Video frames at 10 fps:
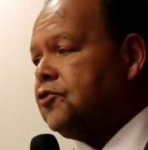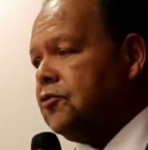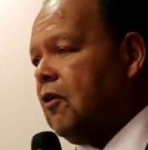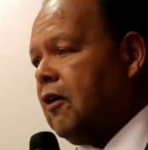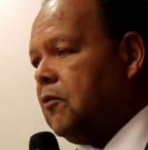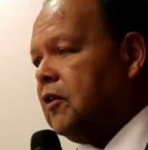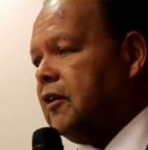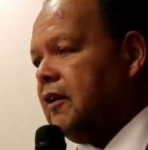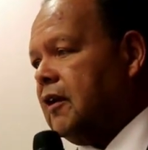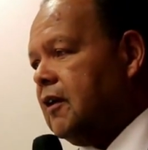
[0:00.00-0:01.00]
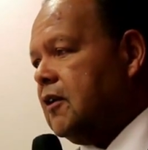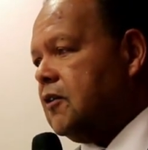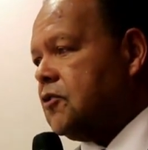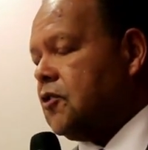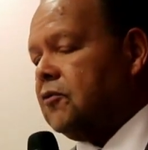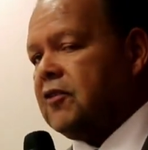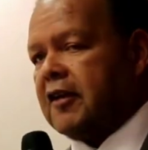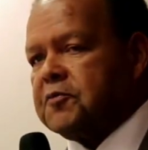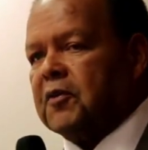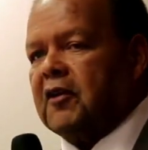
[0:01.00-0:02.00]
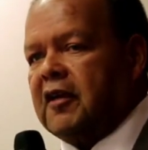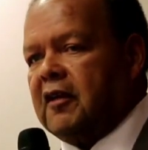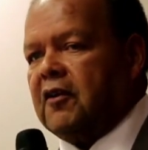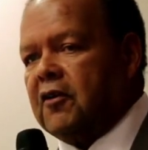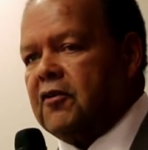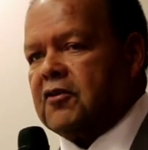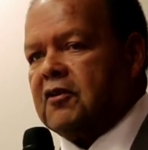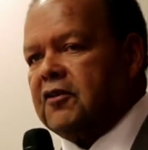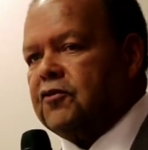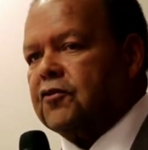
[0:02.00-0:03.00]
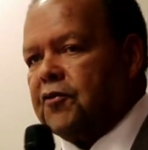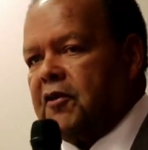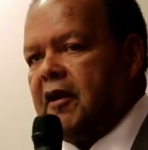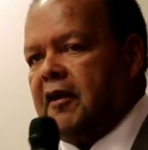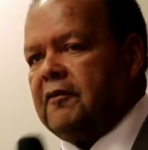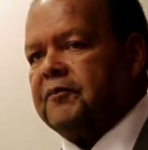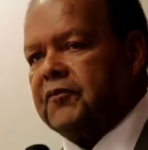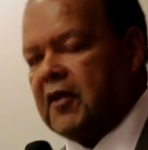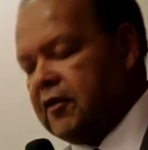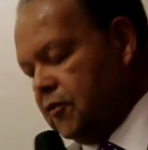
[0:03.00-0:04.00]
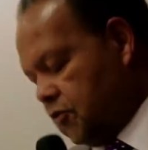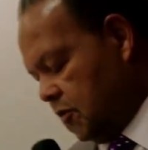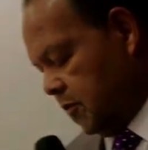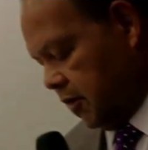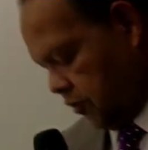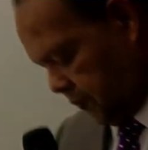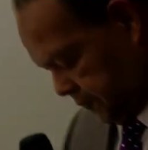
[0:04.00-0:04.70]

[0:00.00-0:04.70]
which you are willing so desperately and earnestly to create. Thank you so much.